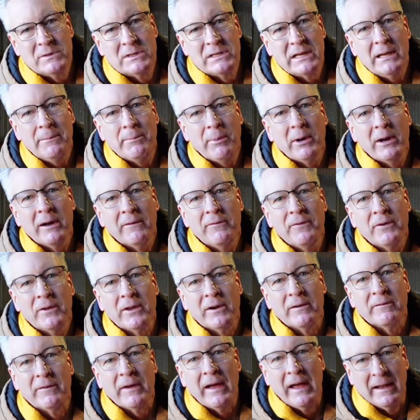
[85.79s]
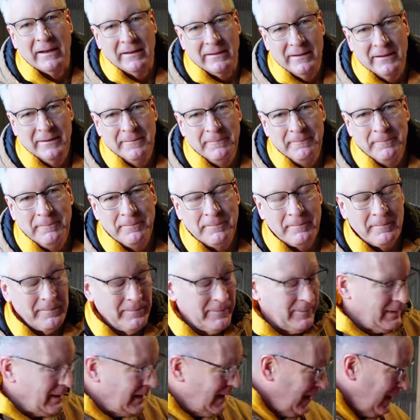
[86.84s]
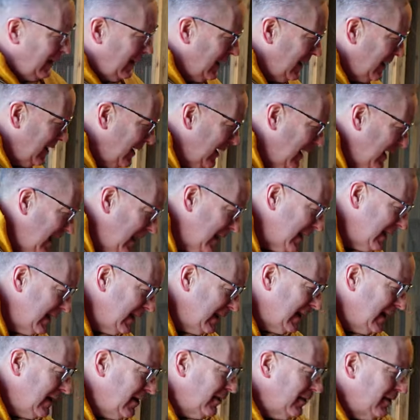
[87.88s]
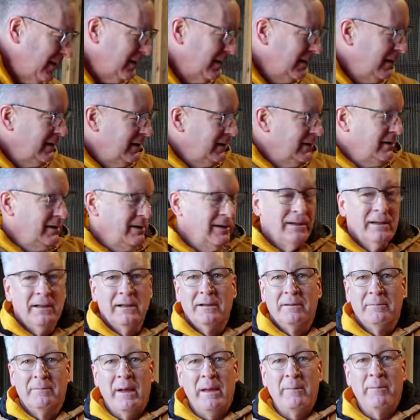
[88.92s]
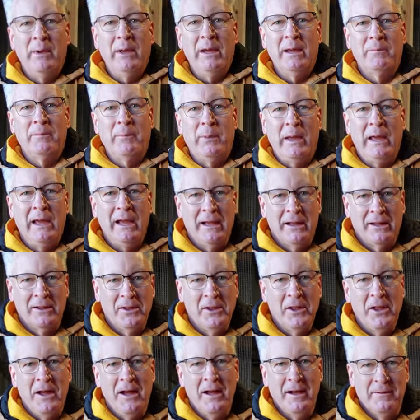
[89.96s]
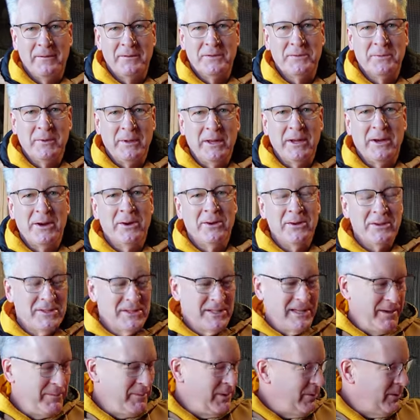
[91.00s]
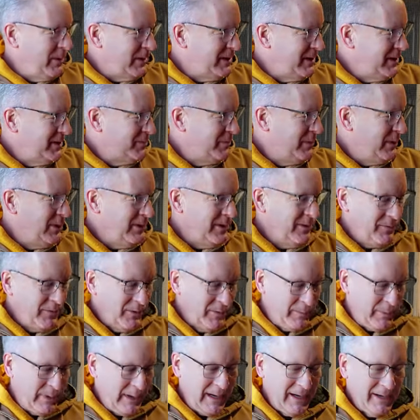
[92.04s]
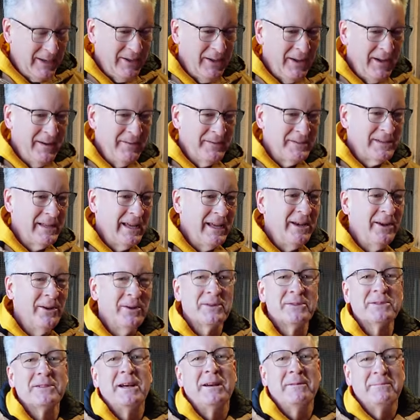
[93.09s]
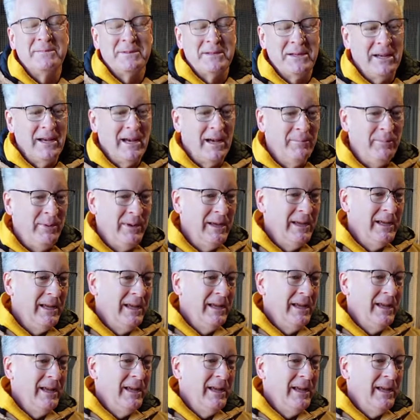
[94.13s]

deep enough for their vent. I get out my big pink gloves. When the girls see me with these beautiful pink gloves, they know something's up.